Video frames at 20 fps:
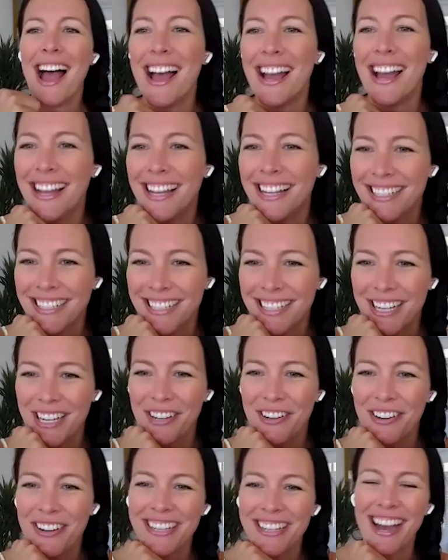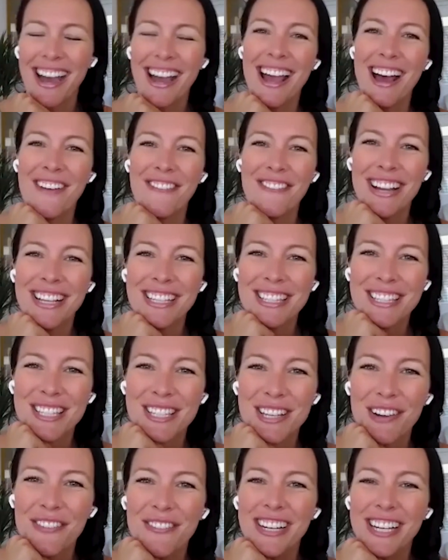And you and I have had
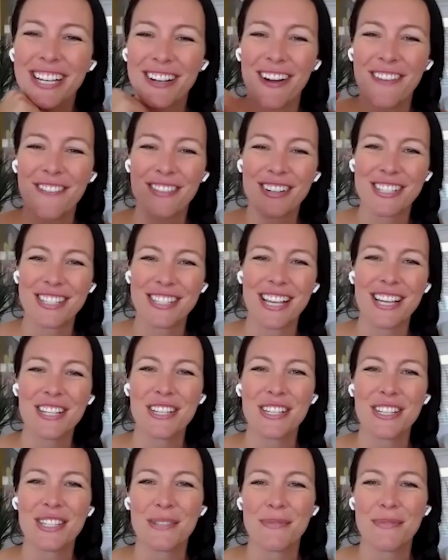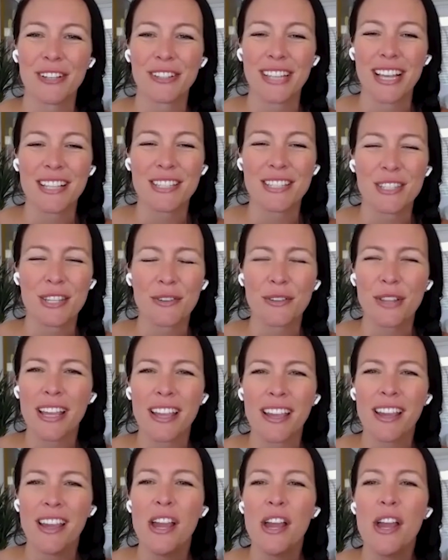so many conversations about that. So
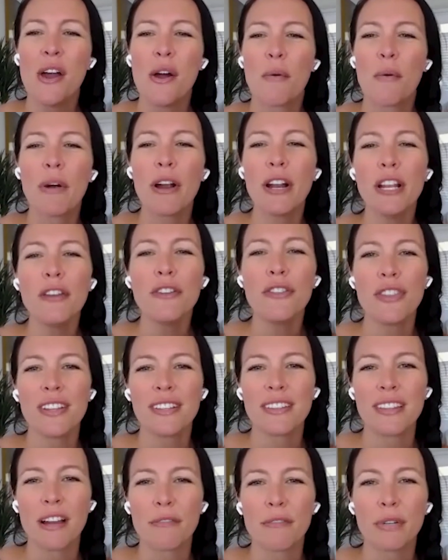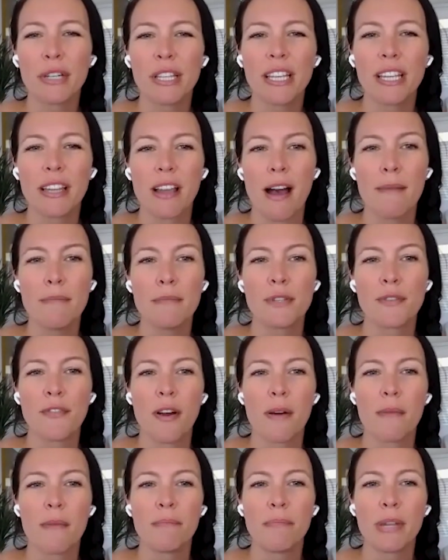like, where do you think that really comes
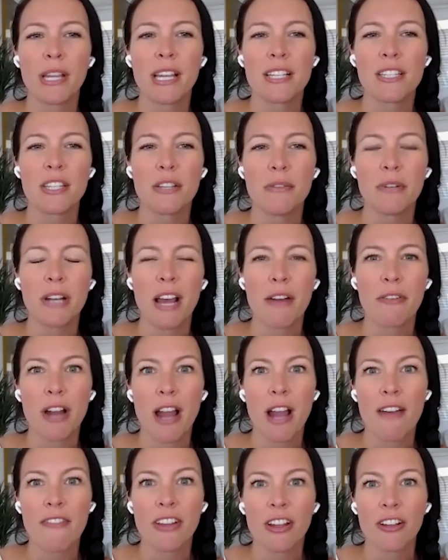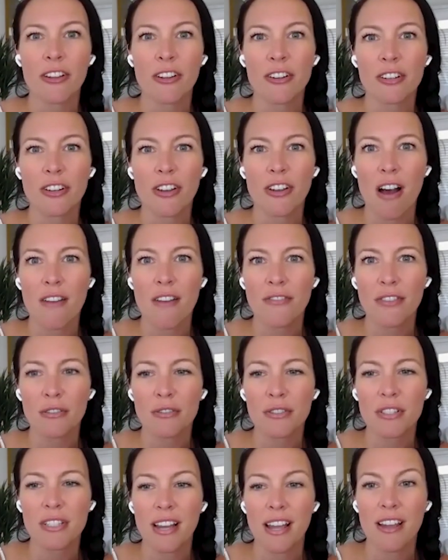from? Because you and I were having a good
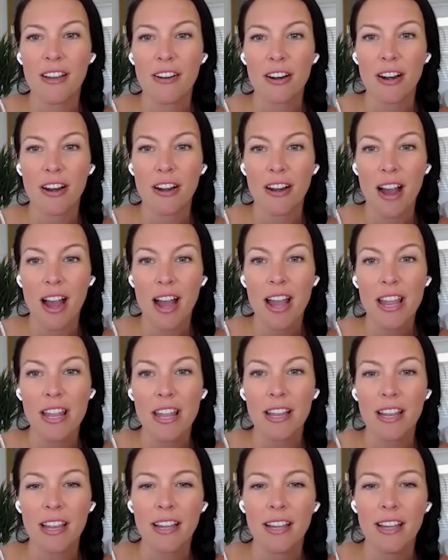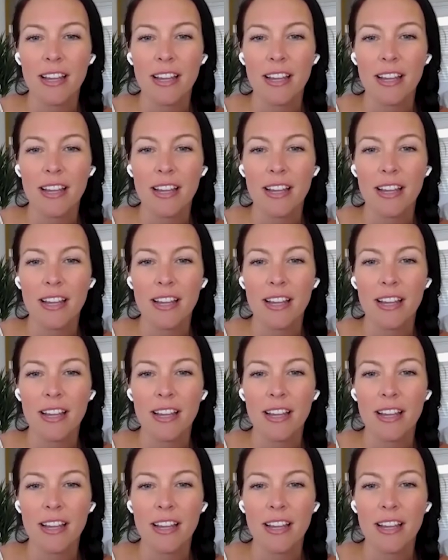convo today on our hike.